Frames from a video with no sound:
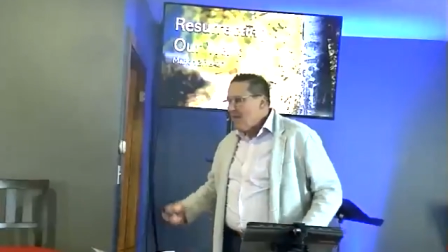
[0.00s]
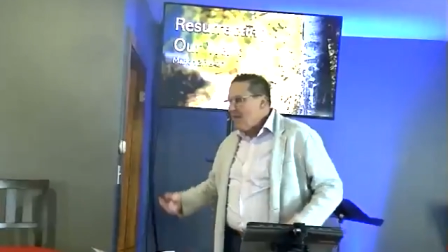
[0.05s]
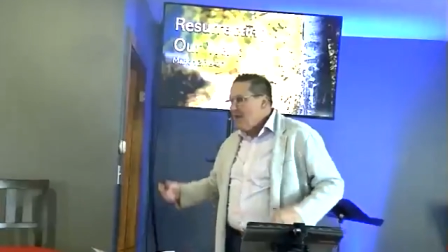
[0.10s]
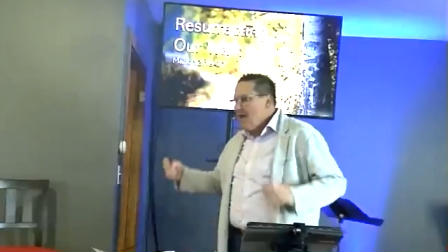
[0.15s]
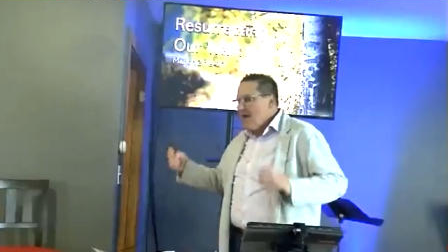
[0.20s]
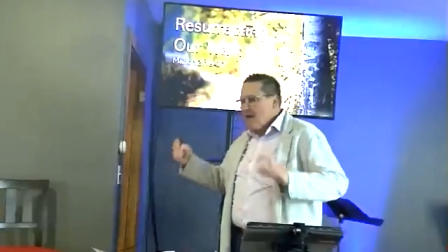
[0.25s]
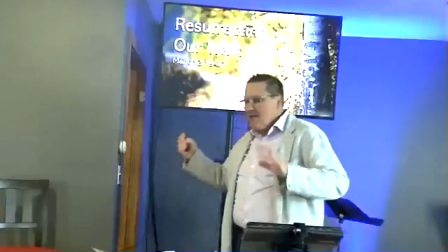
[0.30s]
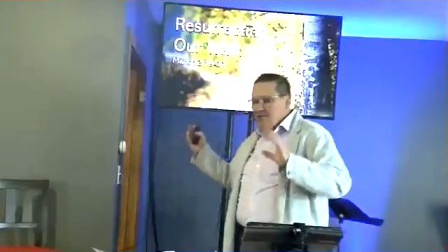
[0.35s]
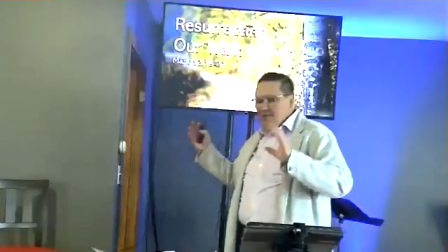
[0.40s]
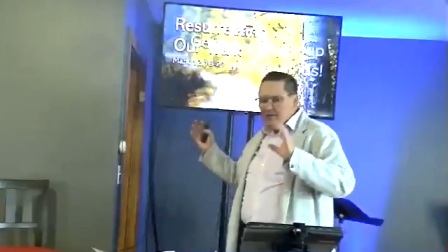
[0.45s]

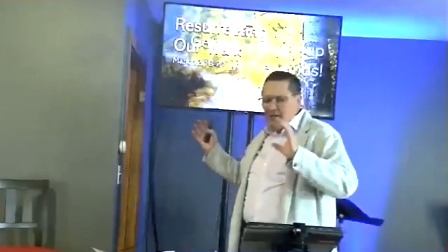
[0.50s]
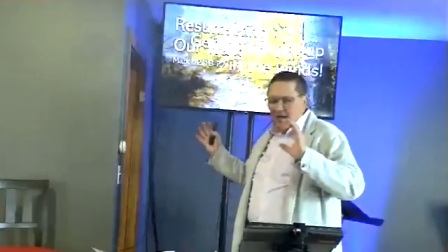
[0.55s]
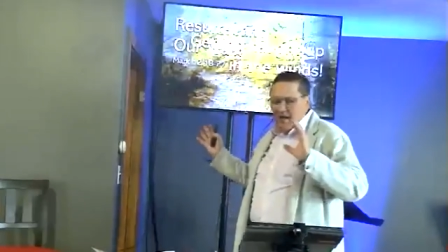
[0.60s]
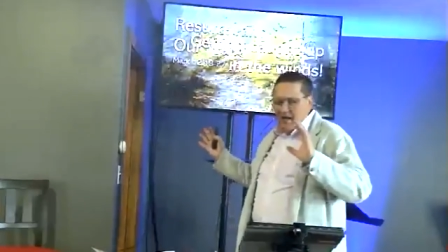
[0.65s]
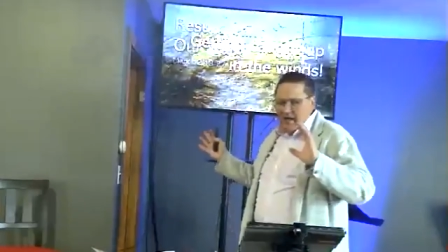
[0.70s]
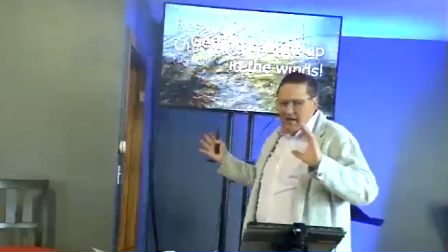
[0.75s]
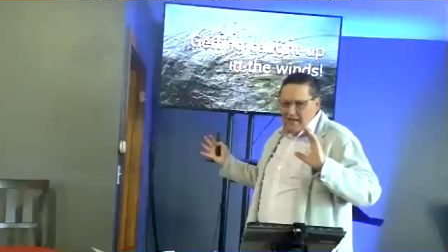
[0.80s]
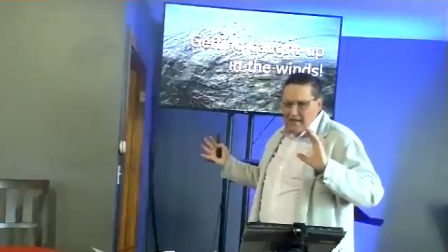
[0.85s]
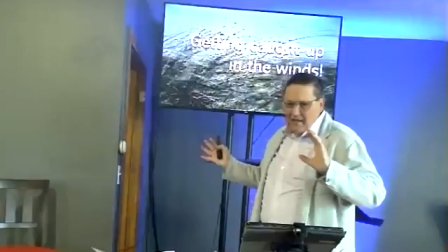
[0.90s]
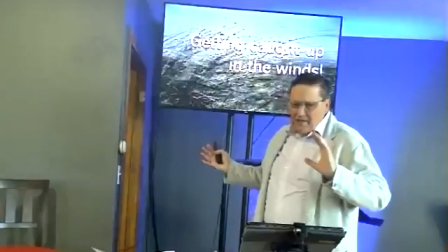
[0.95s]
And
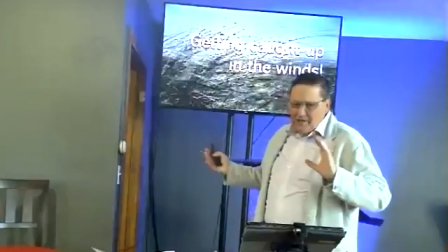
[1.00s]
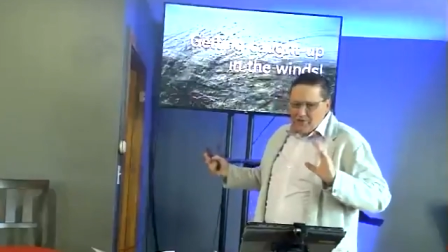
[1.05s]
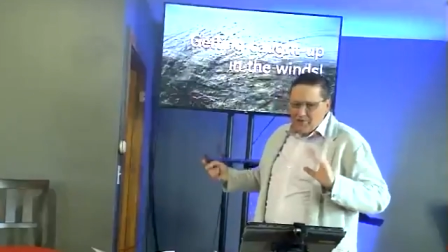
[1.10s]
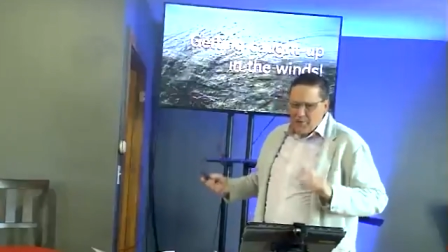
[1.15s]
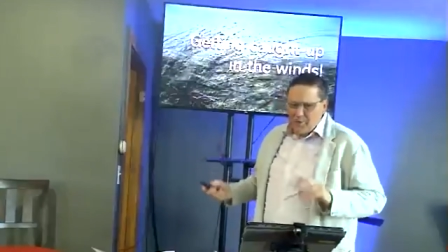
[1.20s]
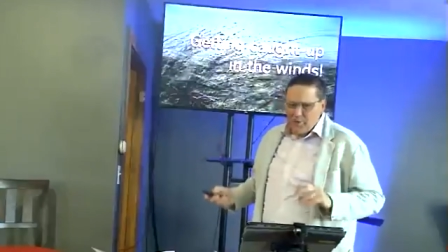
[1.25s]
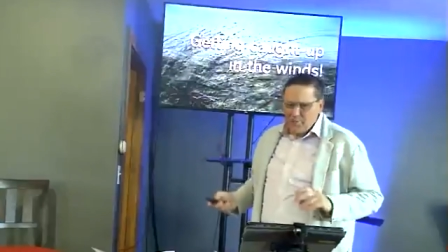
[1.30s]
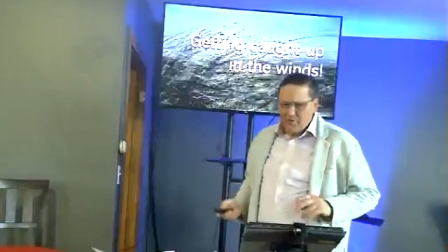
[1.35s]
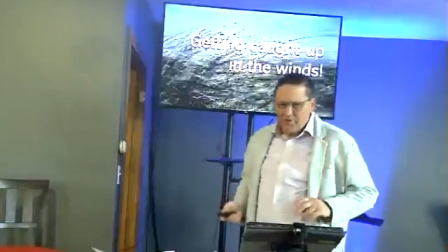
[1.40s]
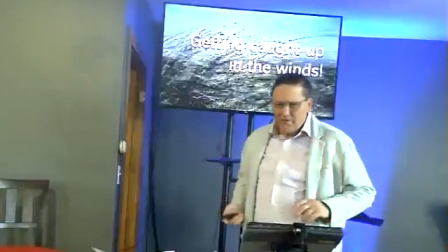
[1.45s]
uh, in
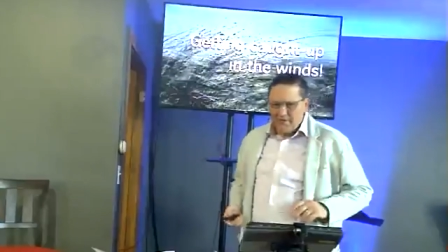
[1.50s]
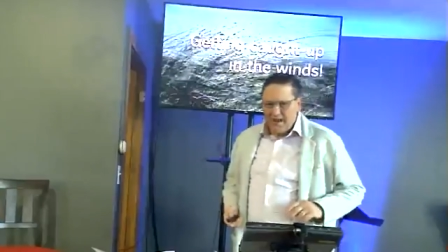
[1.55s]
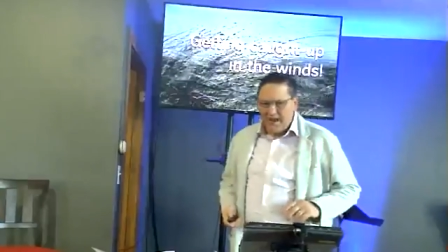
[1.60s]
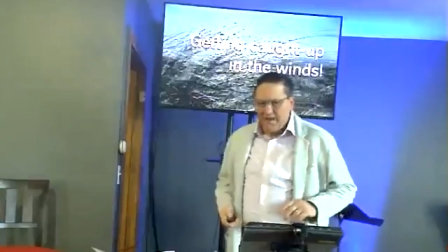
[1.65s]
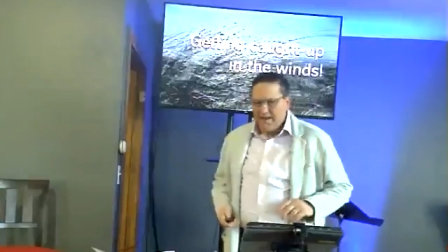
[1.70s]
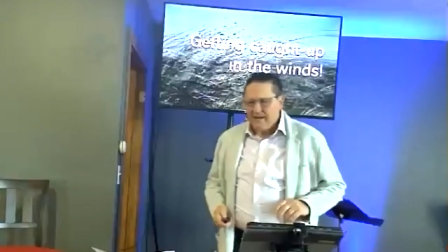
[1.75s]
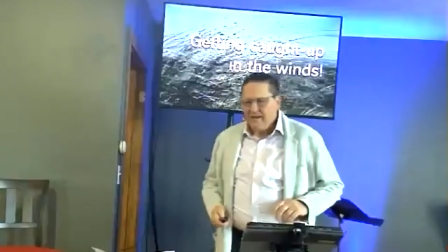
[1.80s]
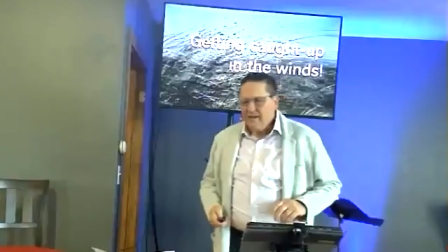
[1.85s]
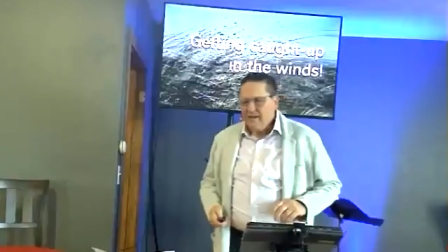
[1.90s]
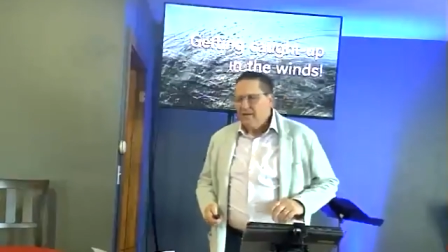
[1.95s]
terms of
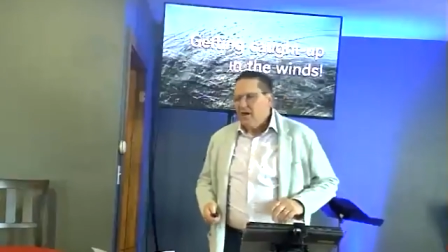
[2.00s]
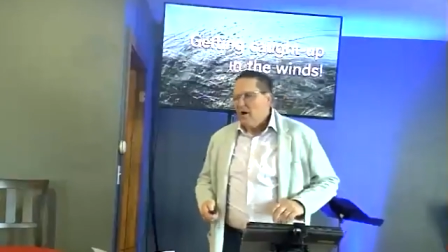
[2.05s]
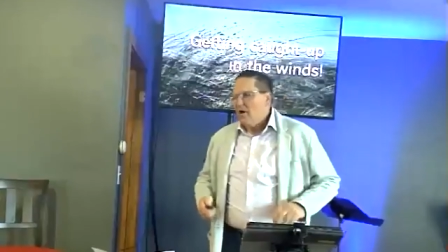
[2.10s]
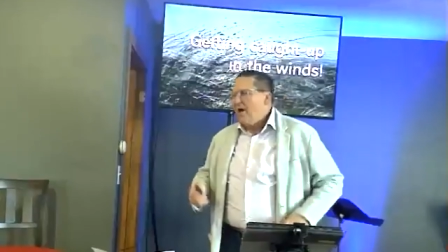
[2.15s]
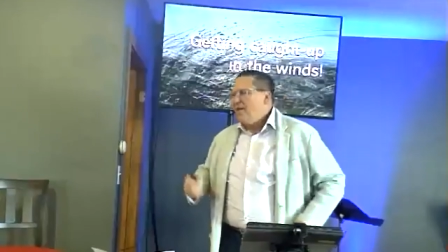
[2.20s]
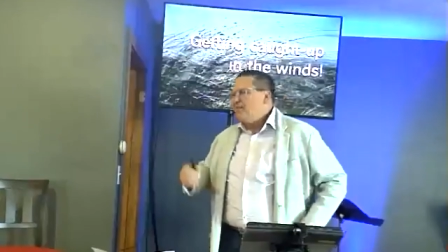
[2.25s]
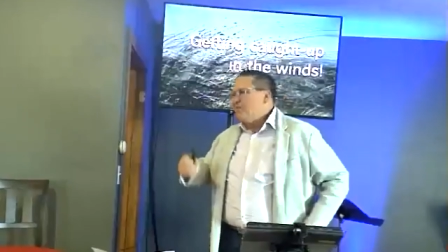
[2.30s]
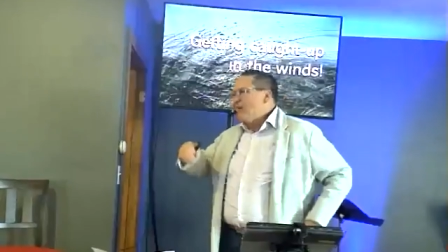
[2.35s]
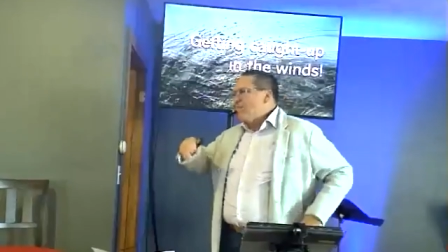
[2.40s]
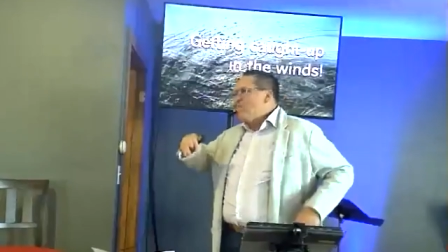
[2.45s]
that.
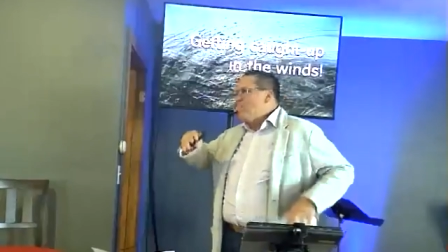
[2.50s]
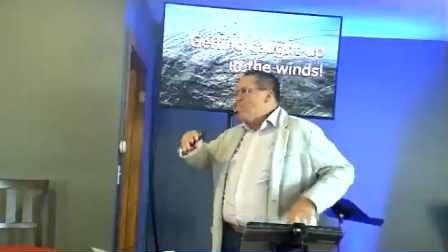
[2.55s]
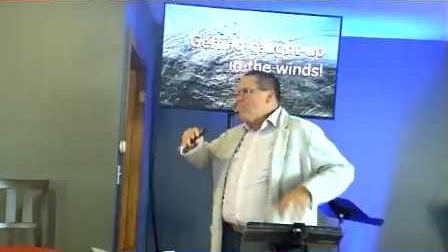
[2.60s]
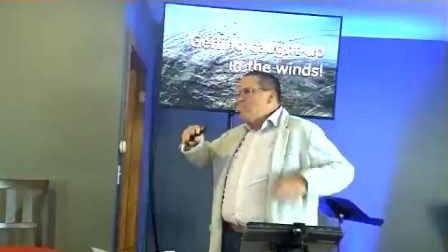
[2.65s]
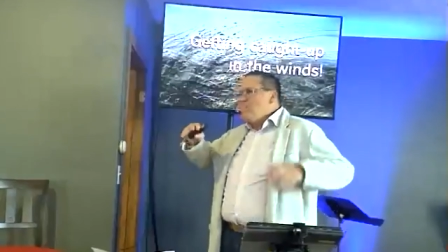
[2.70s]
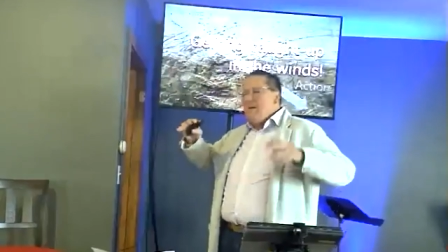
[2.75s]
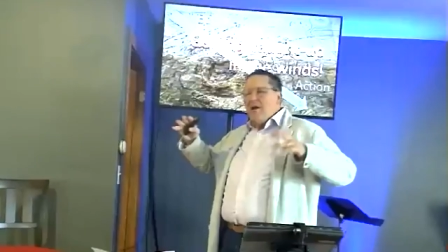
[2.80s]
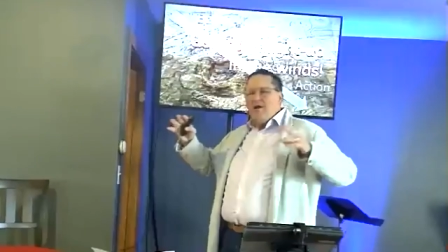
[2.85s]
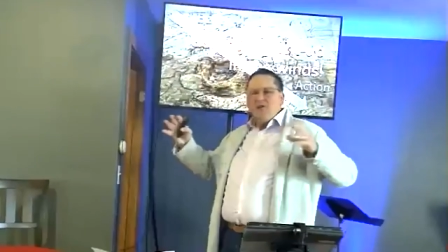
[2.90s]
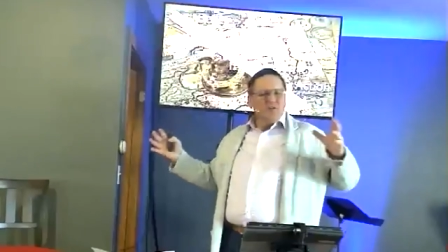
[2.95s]
Now, as I
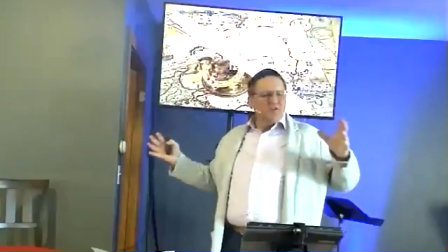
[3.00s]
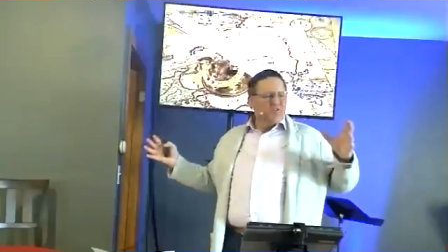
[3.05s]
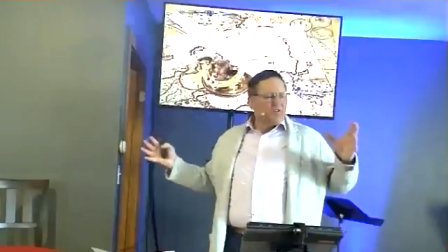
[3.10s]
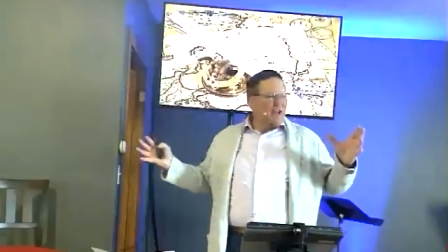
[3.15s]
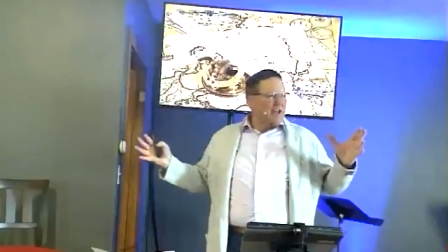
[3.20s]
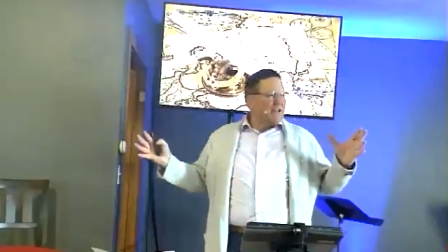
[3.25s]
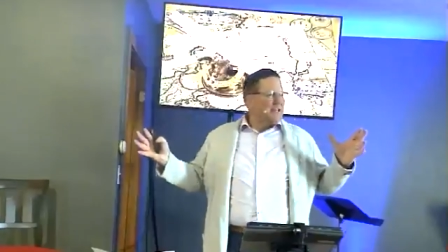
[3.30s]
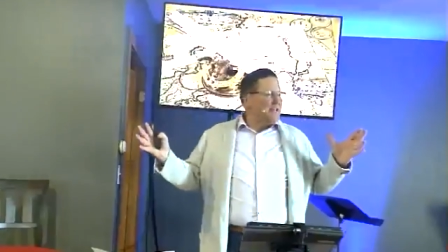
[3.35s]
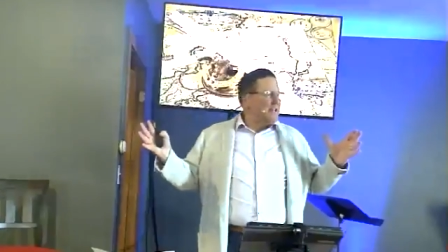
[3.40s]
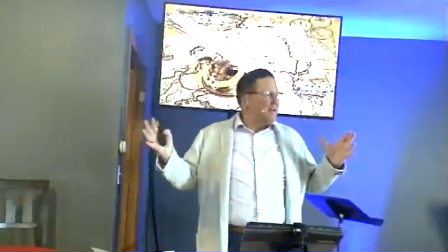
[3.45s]
mentioned this
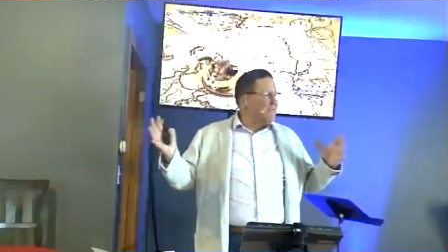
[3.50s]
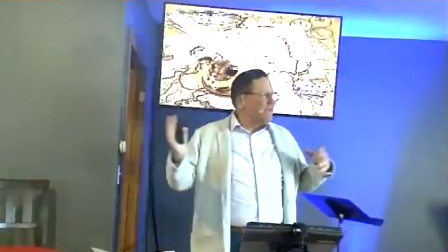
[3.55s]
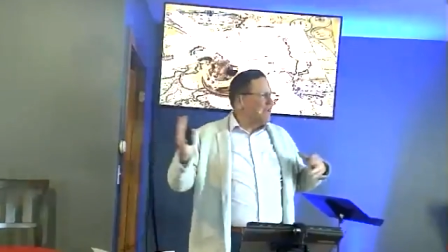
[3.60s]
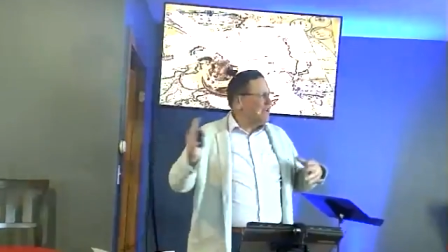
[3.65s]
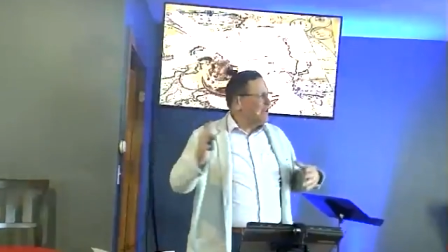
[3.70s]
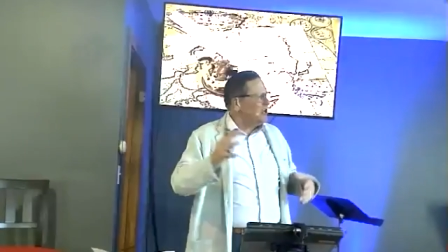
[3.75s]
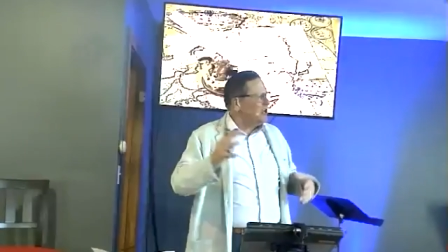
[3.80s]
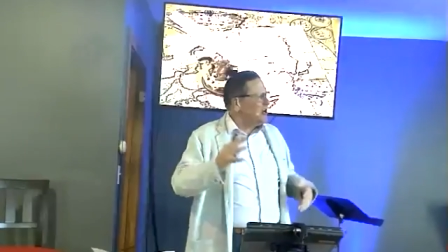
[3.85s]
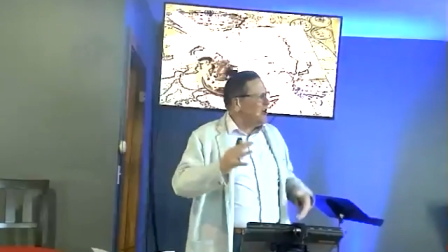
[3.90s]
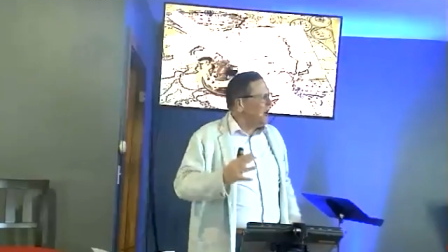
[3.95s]
idea of
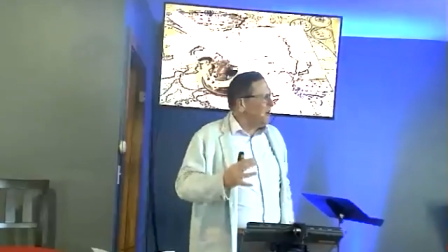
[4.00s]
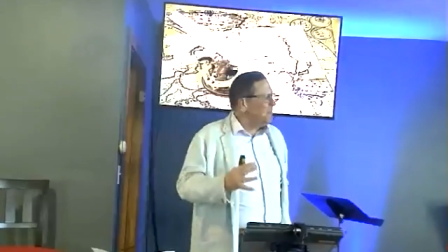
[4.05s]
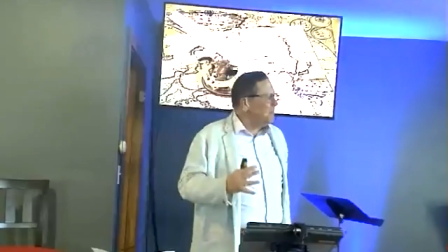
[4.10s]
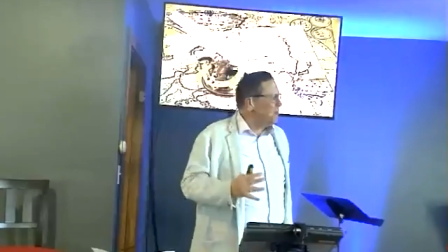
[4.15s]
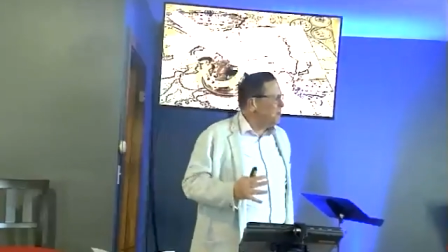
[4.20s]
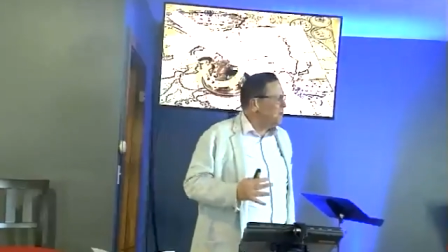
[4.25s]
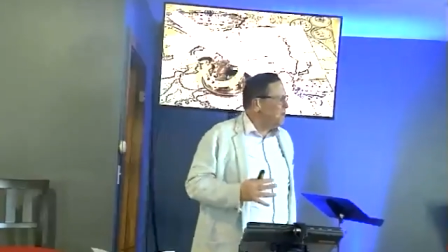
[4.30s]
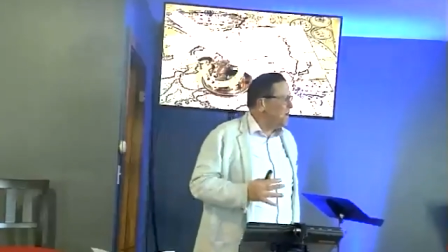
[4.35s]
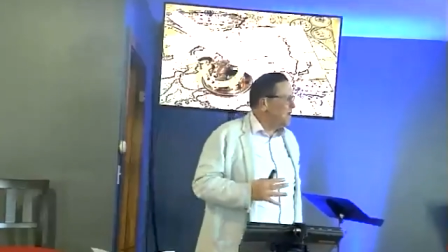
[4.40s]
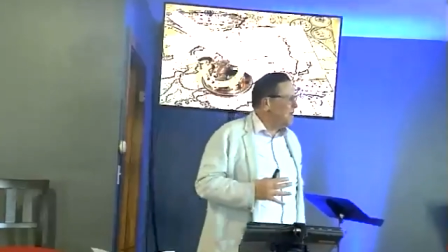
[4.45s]
getting caught up in